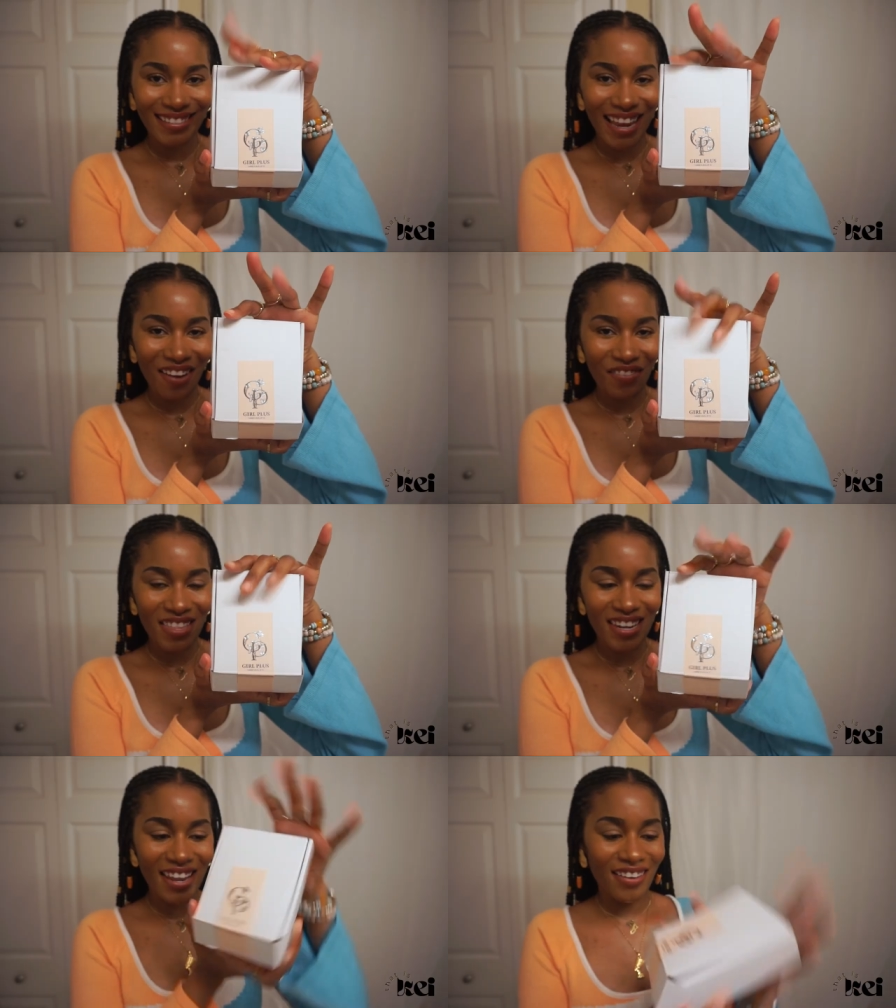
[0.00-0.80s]
Now for the
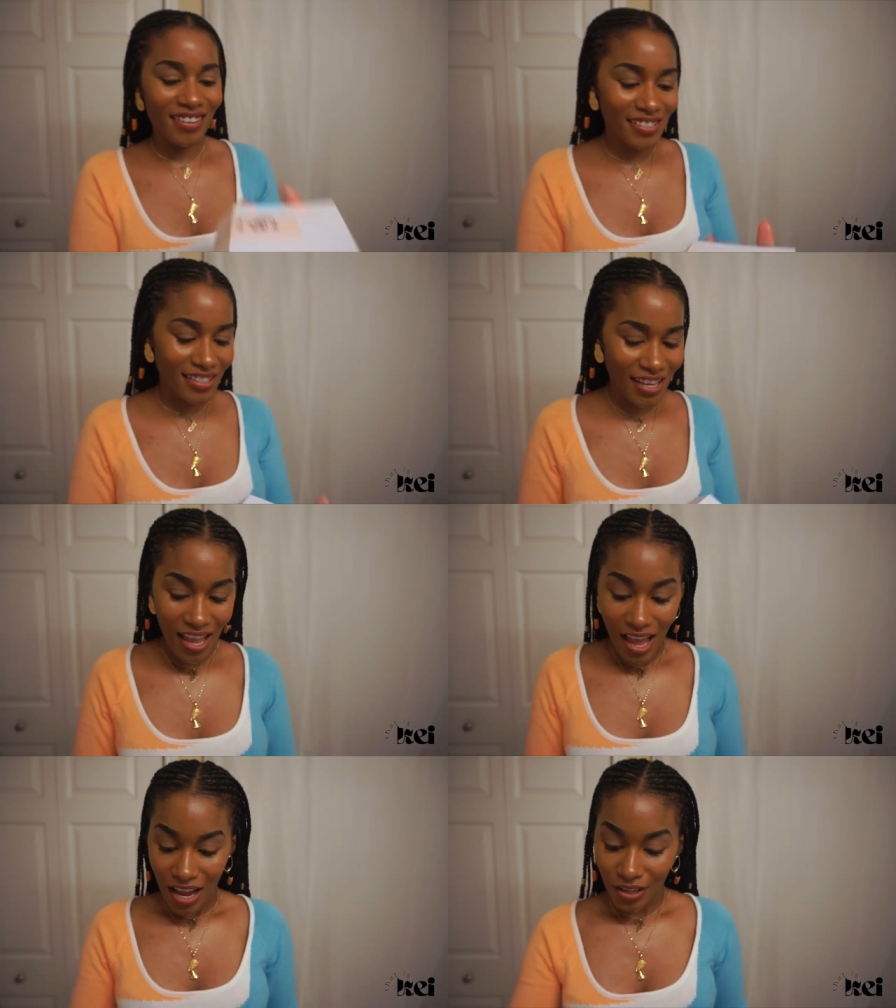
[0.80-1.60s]
nails,
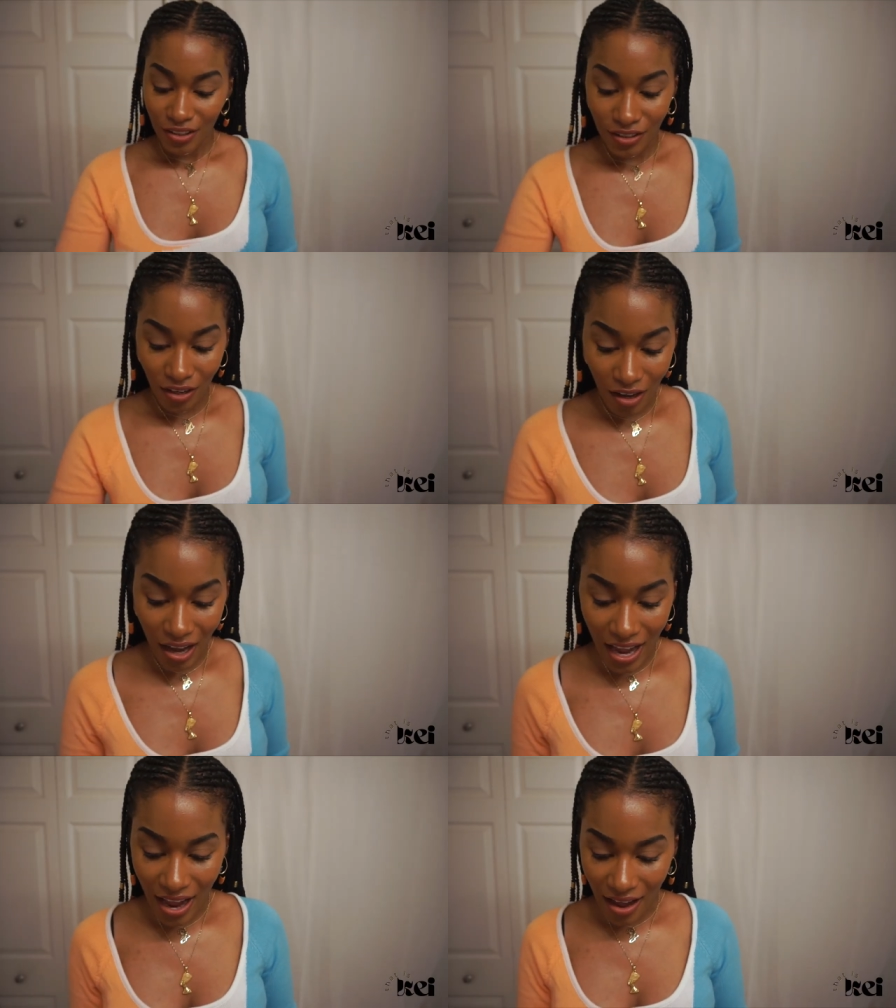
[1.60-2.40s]
y'all,
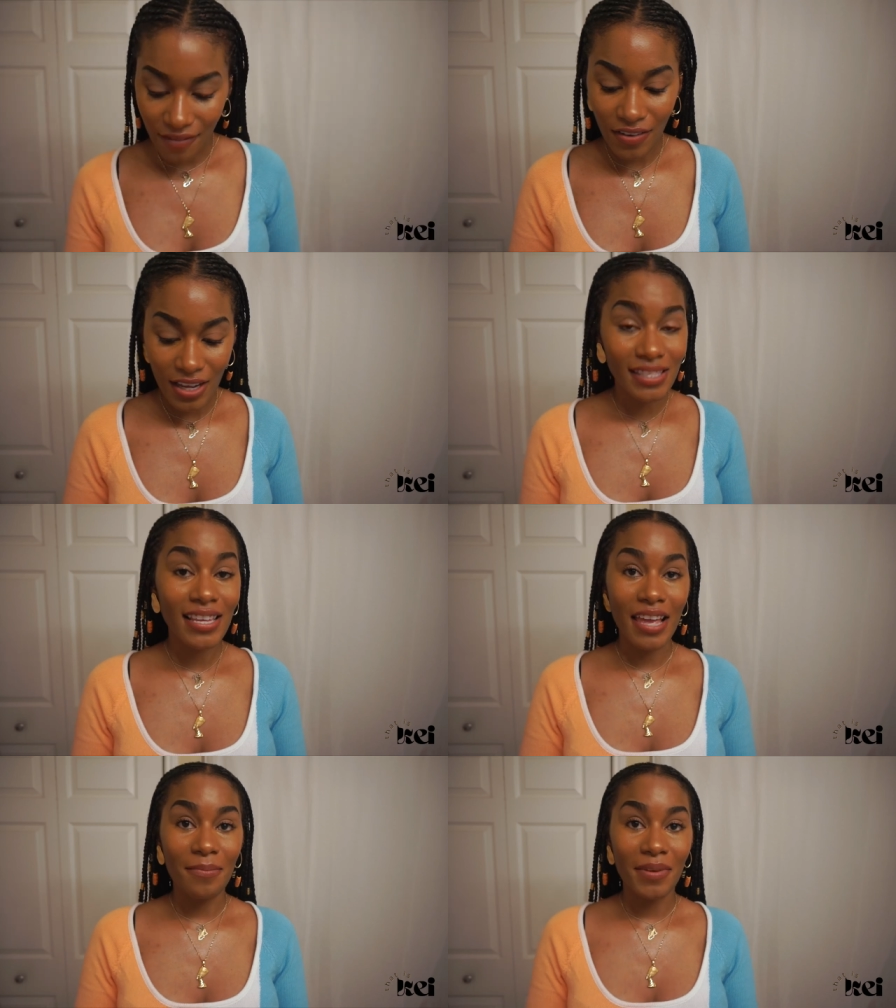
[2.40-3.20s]
I have
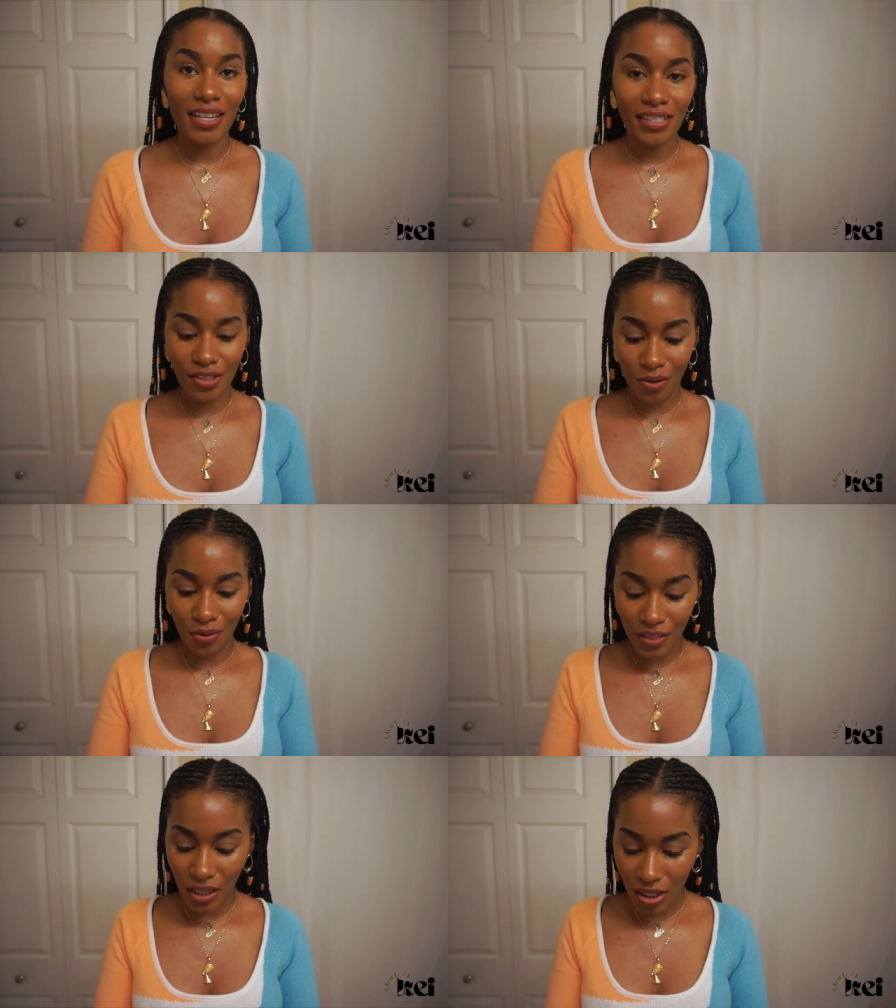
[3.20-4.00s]
10 minutes, so
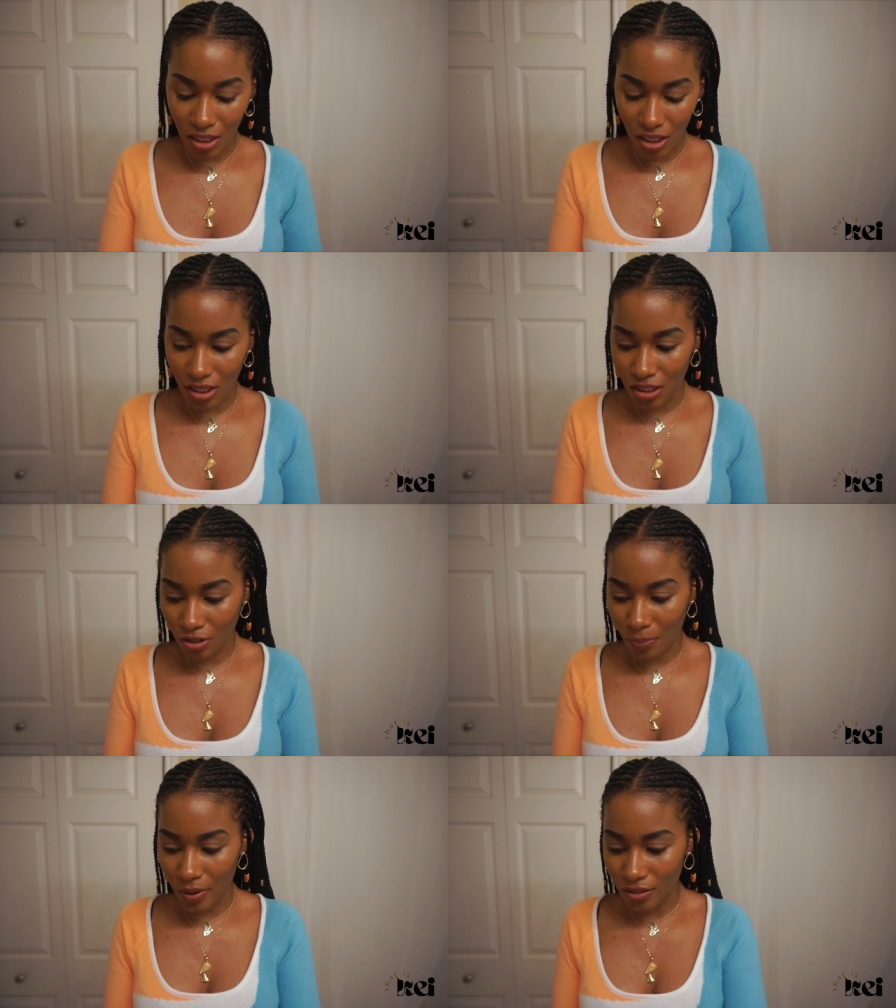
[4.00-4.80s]
thank goodness these
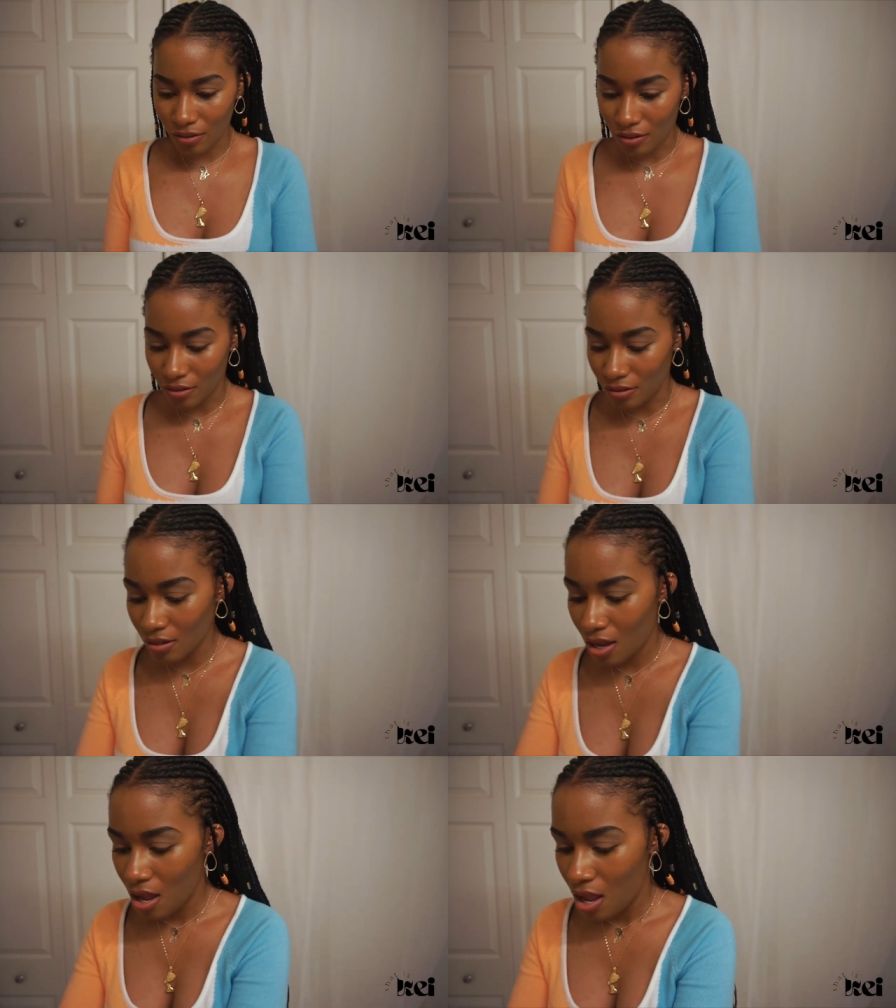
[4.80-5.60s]
are press-on.
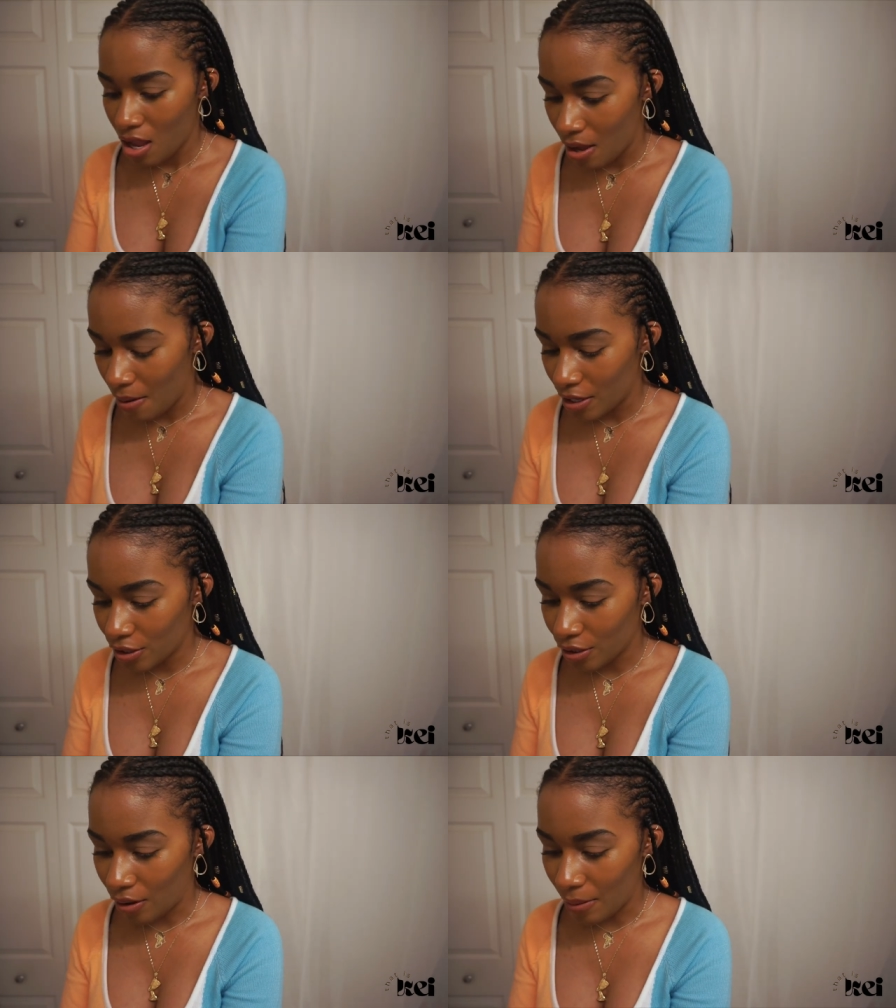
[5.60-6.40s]

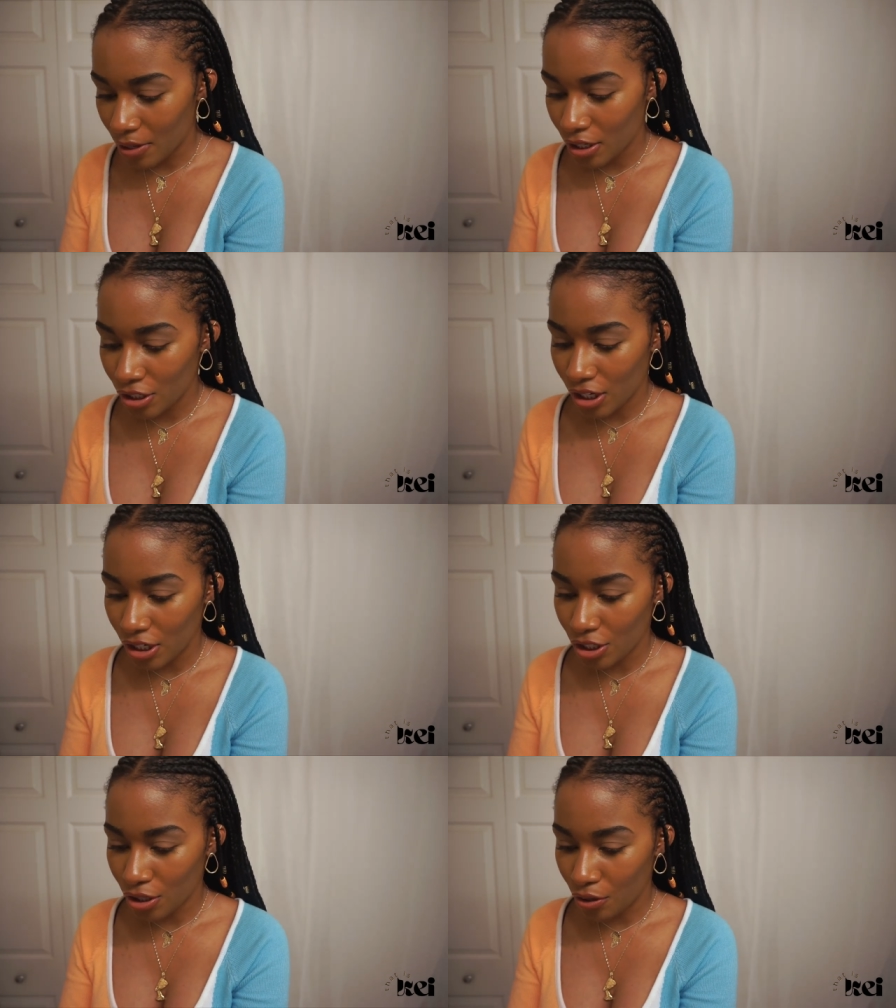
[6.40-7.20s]
So I'm gonna
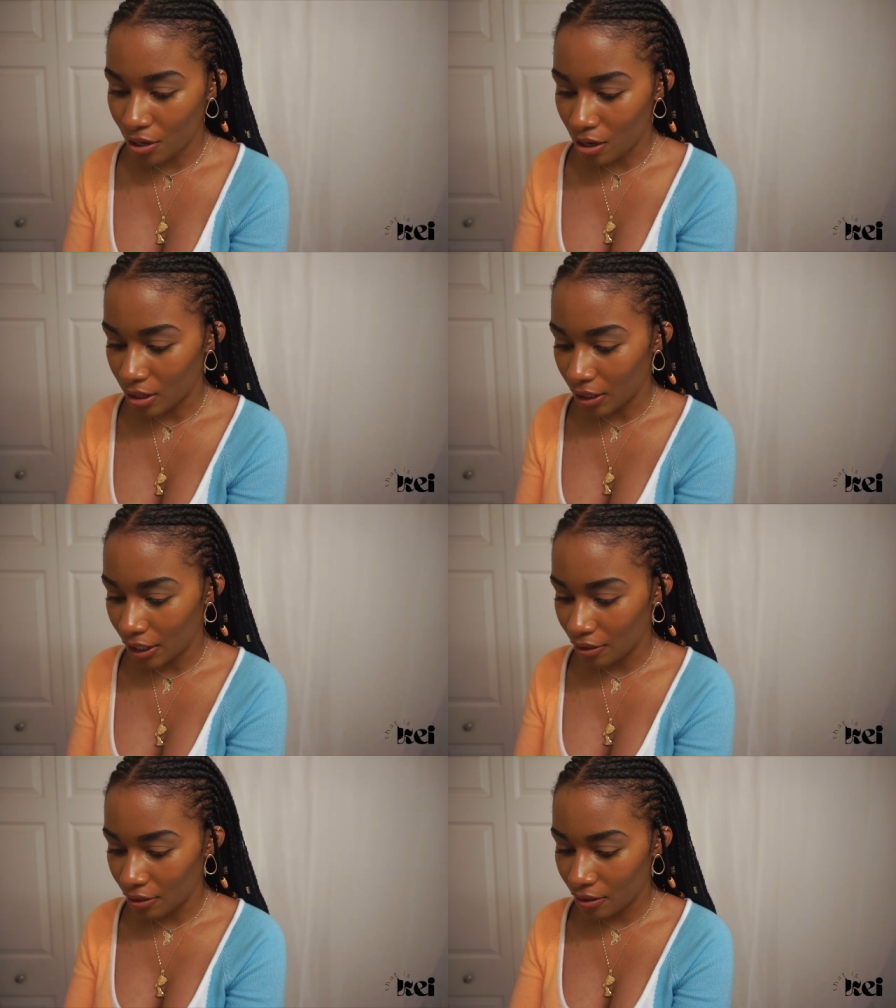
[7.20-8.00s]
just show y'all
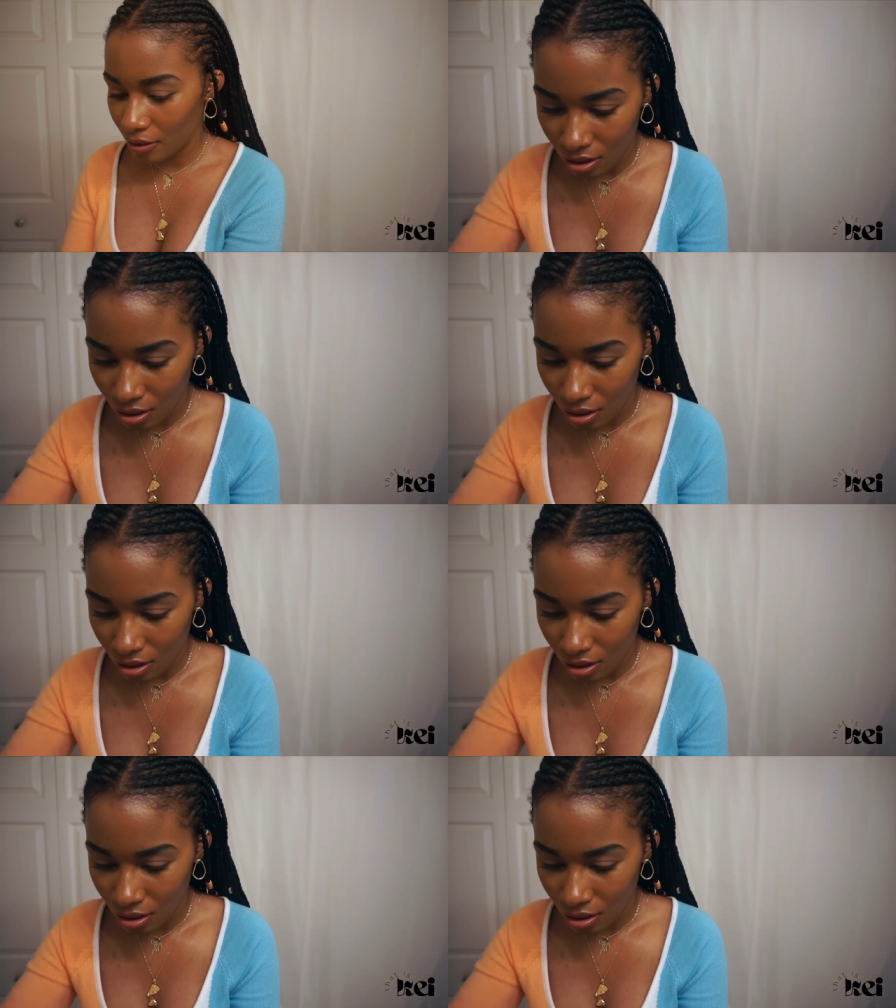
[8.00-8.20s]
later.